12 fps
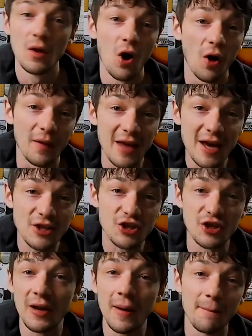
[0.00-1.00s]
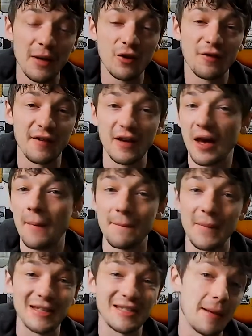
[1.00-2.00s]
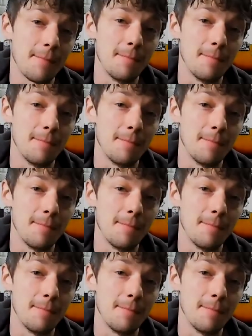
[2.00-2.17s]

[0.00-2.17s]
On the A string, middle finger makes it